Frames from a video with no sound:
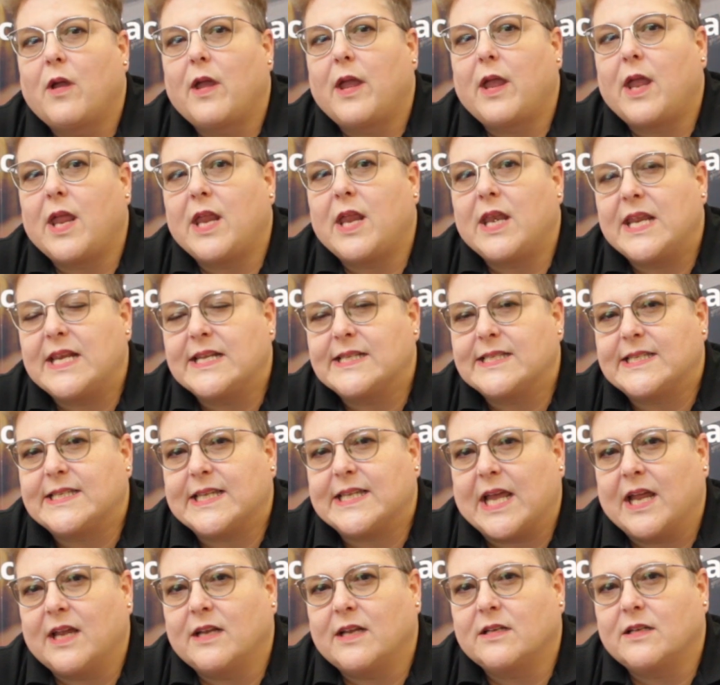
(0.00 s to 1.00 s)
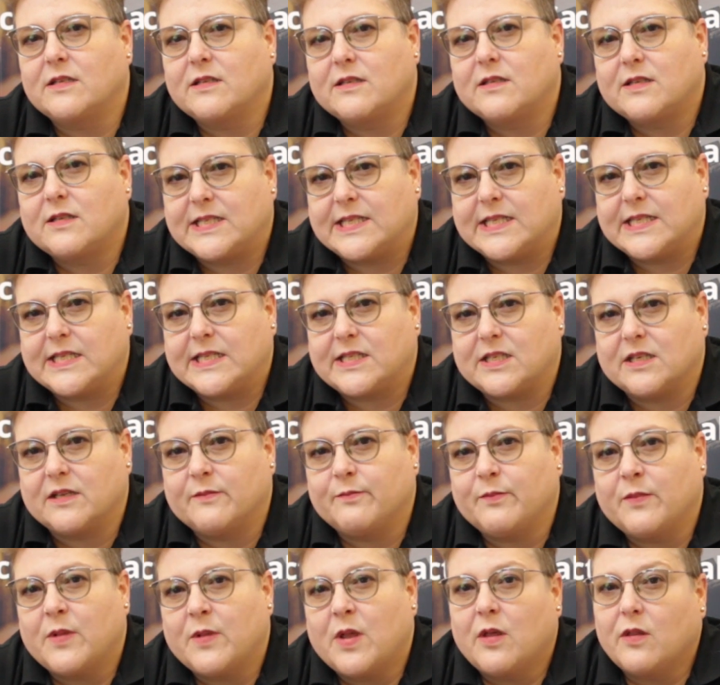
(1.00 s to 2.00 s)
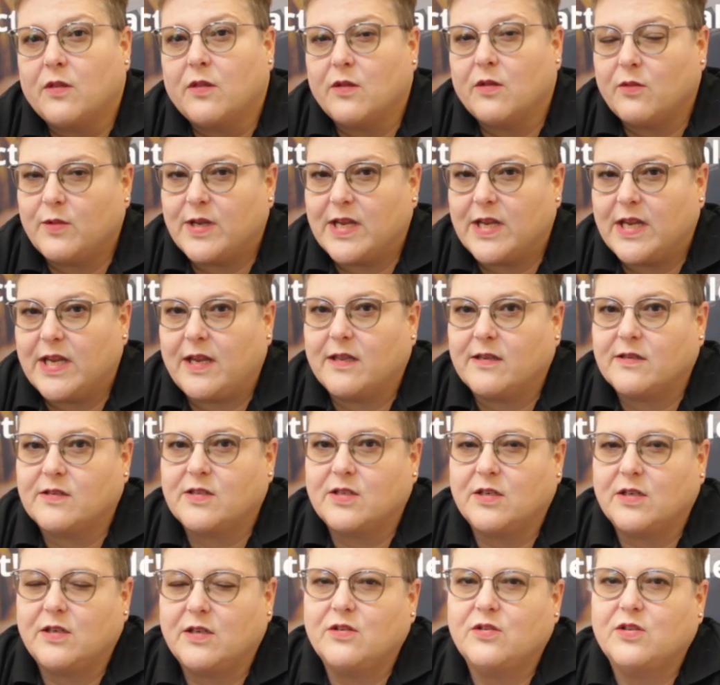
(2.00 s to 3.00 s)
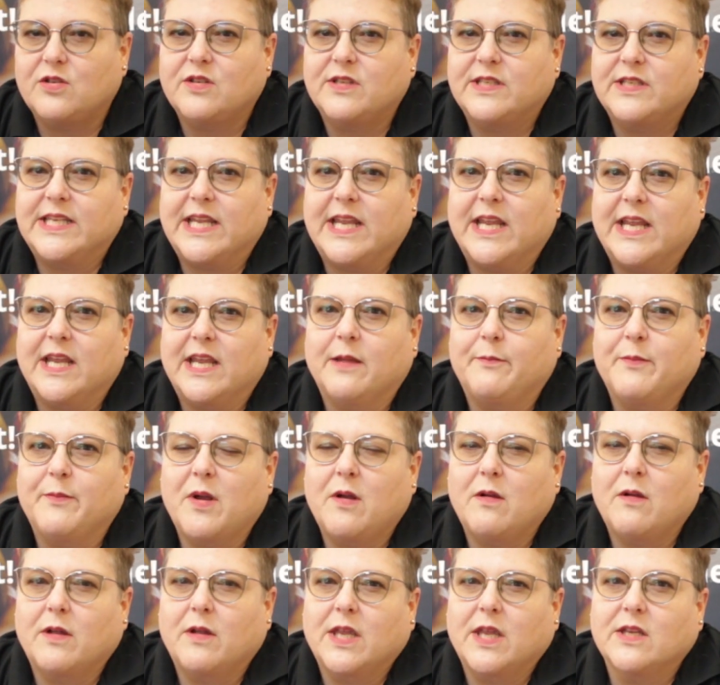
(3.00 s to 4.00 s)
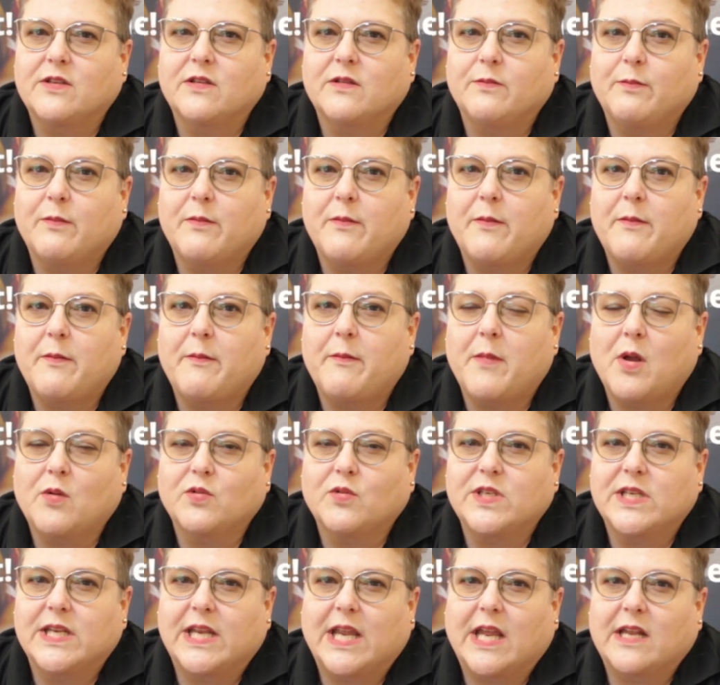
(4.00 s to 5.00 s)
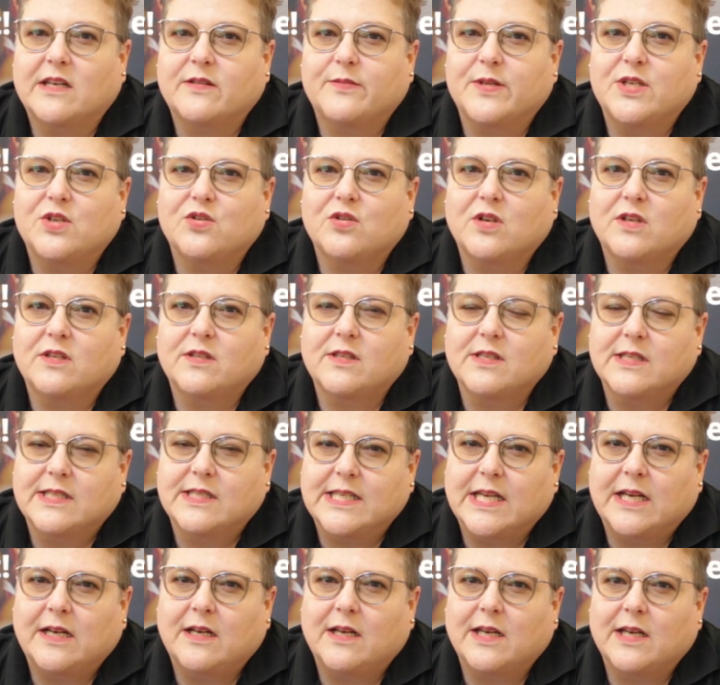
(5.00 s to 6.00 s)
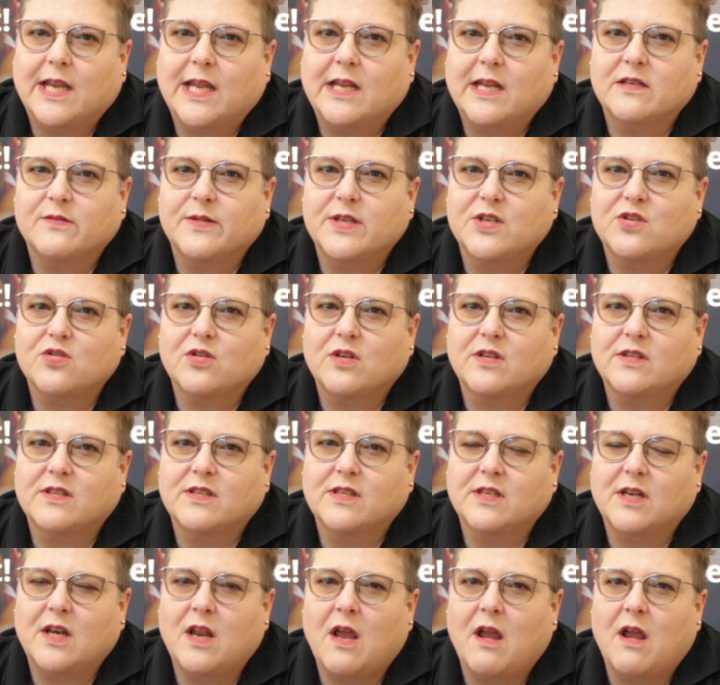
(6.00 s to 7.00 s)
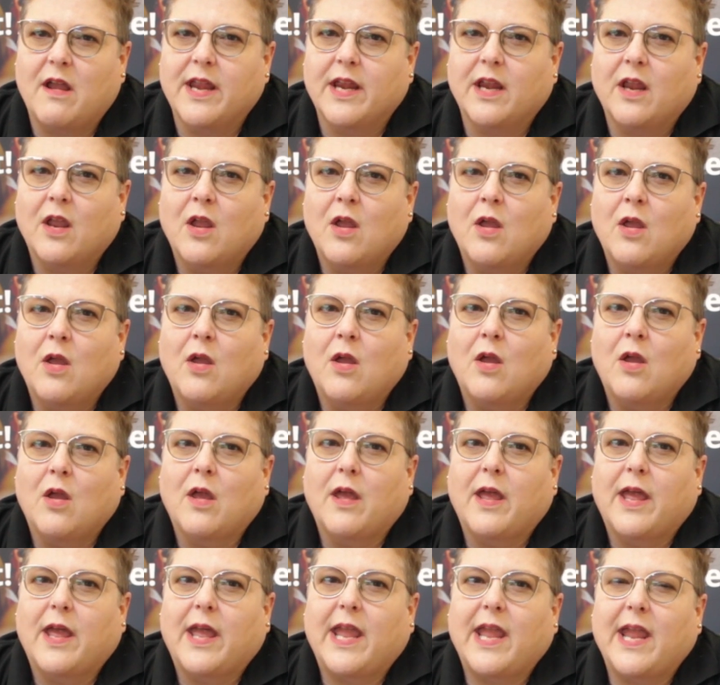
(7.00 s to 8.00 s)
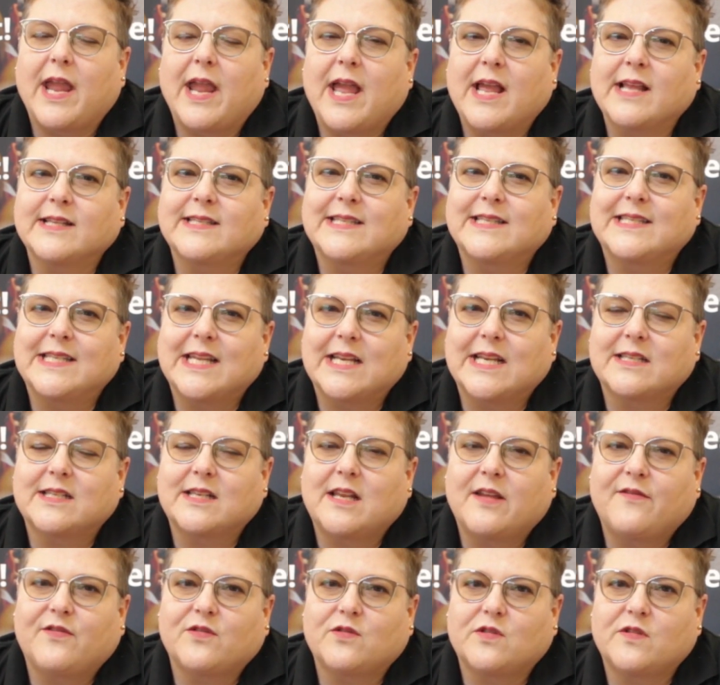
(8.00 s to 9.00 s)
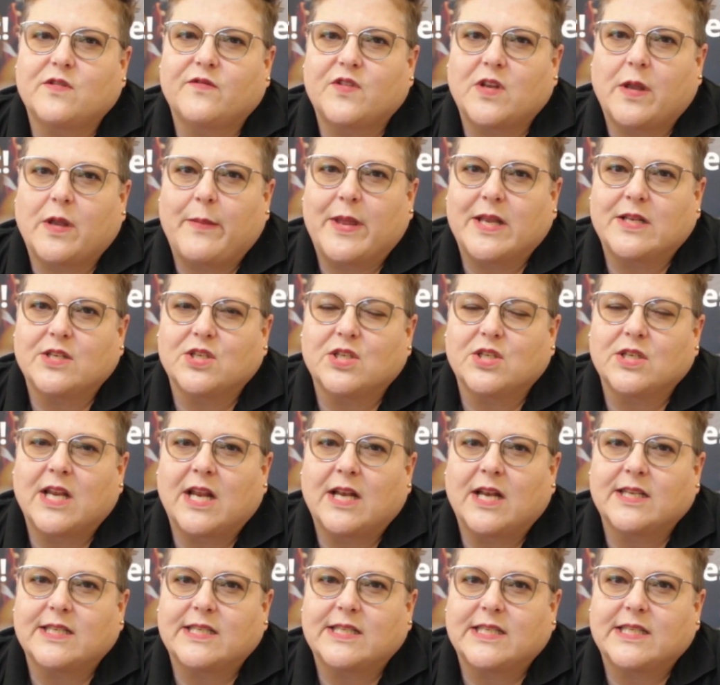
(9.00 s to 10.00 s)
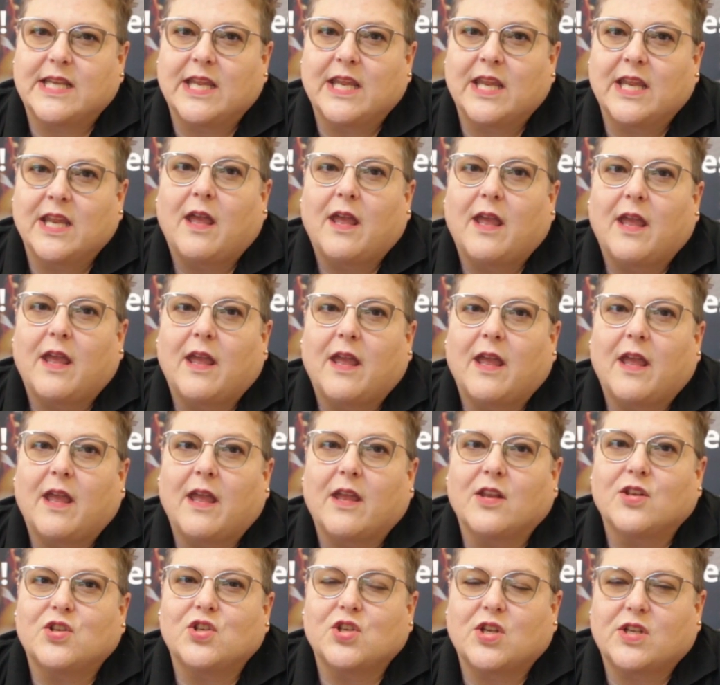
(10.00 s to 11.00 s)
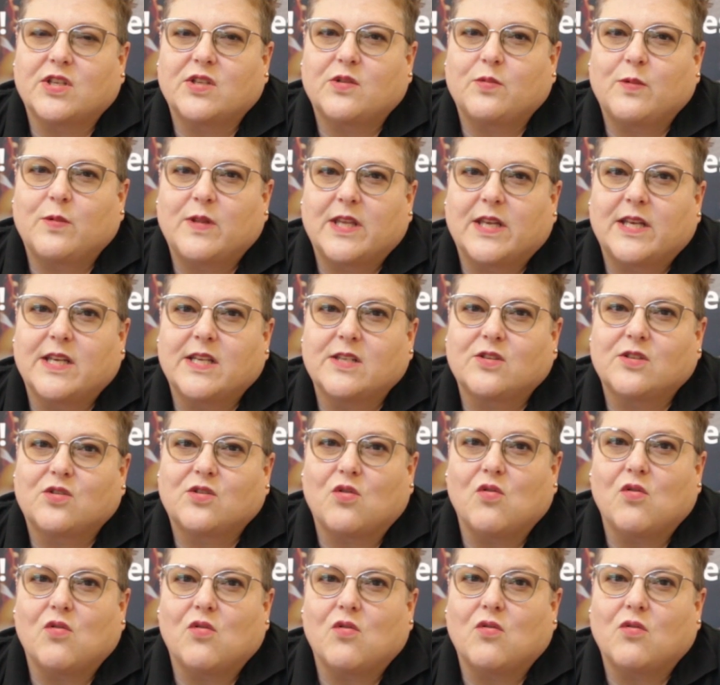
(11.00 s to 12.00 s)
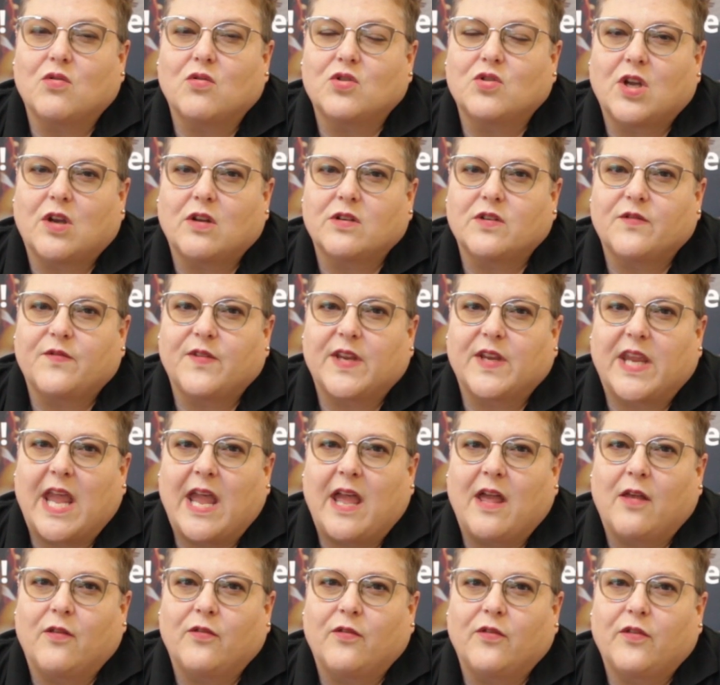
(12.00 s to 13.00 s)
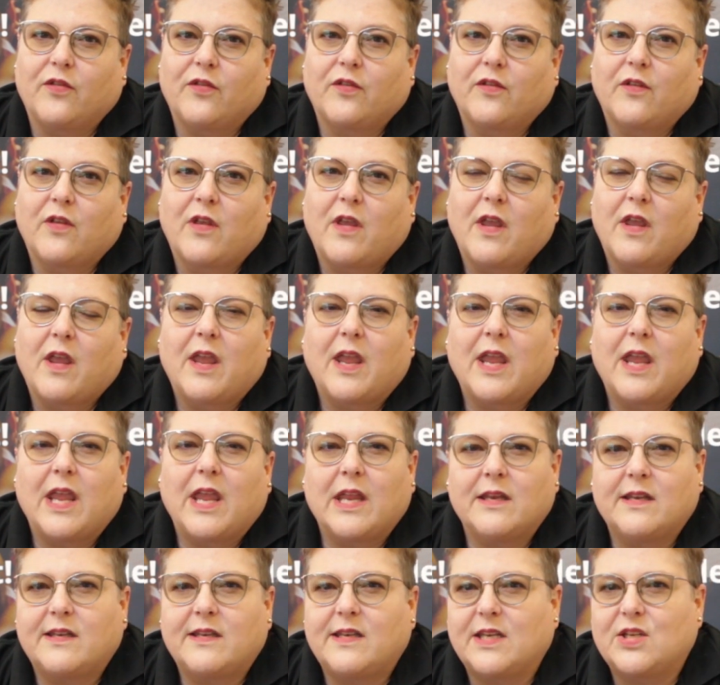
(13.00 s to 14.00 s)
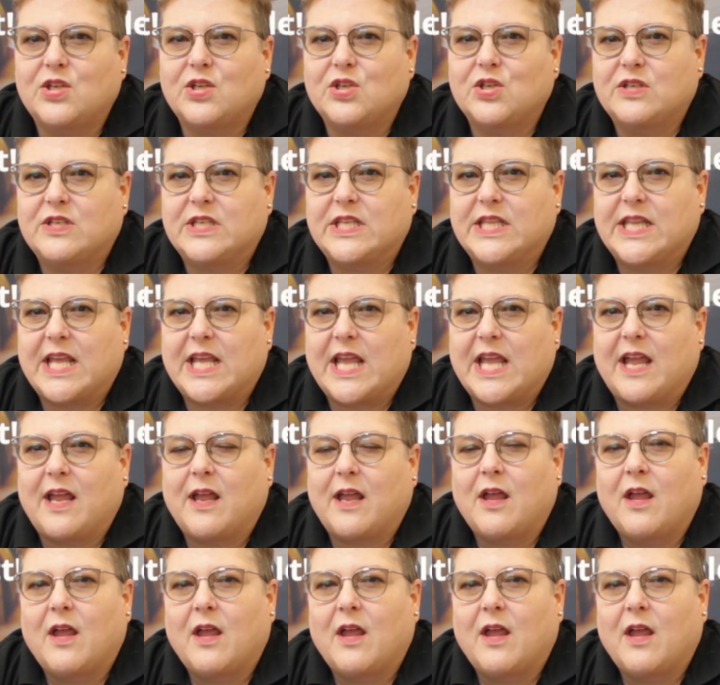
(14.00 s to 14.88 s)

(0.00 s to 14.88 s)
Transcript: In Intacct, the system that we at Solutions here market to multi-academy trusts and single academy trusts alike, it has 6 levels of dimensionality just within its core chart of accounts. In addition to that,